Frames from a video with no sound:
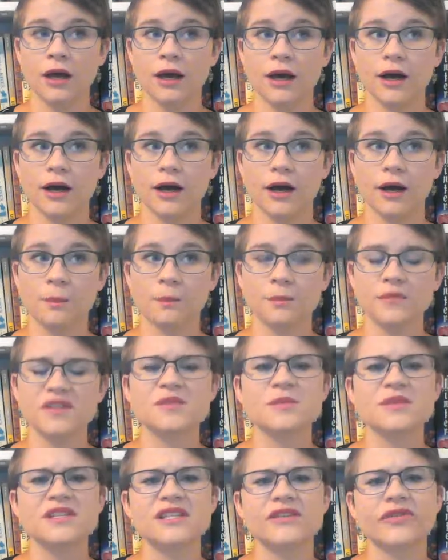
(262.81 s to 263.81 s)
Um,
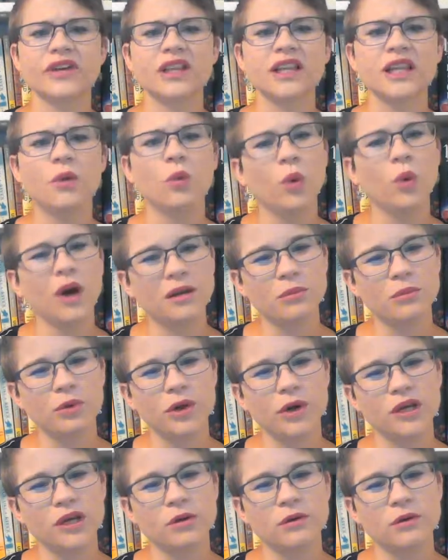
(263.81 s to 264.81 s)
specifically, one
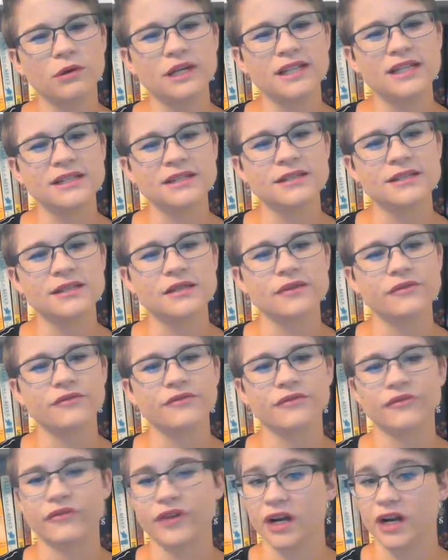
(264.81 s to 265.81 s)
boy who is
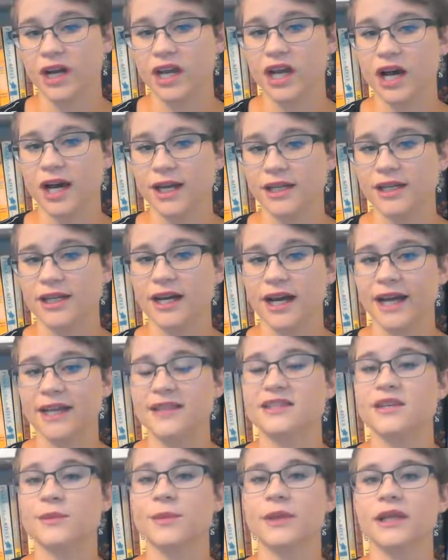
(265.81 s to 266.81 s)
very
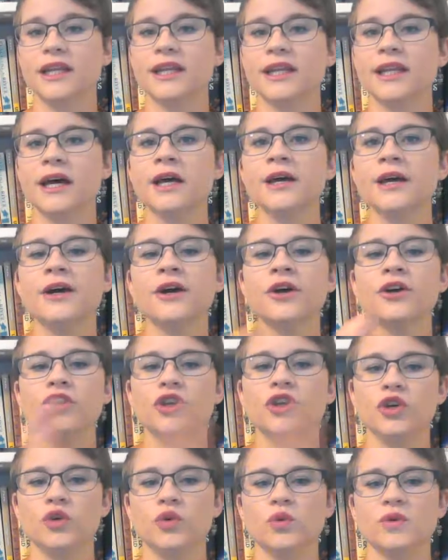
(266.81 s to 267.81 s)
unkind to Belinda.
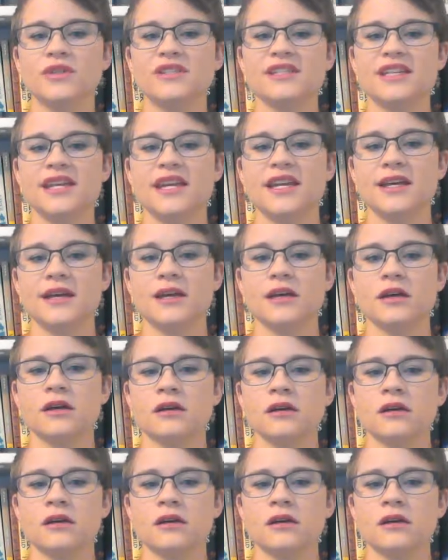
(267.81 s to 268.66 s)
You see